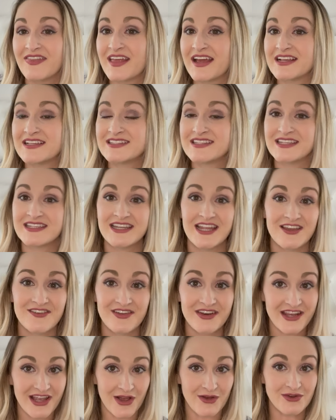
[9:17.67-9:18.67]
that didn't have
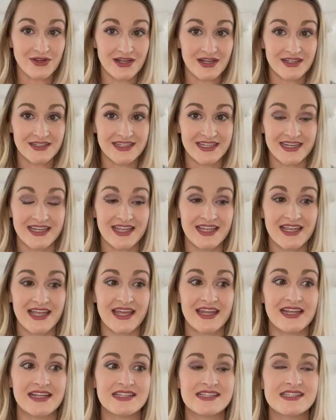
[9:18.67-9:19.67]
any alcohol in it,
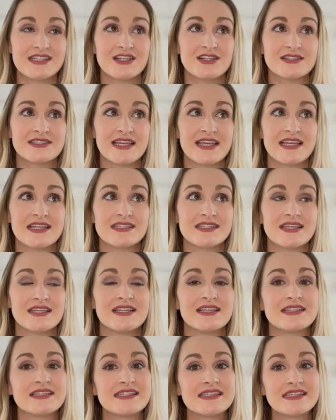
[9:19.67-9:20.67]
and it still
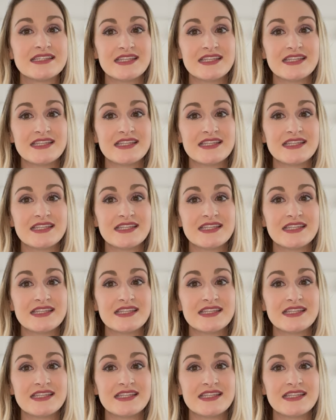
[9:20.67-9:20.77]
tasted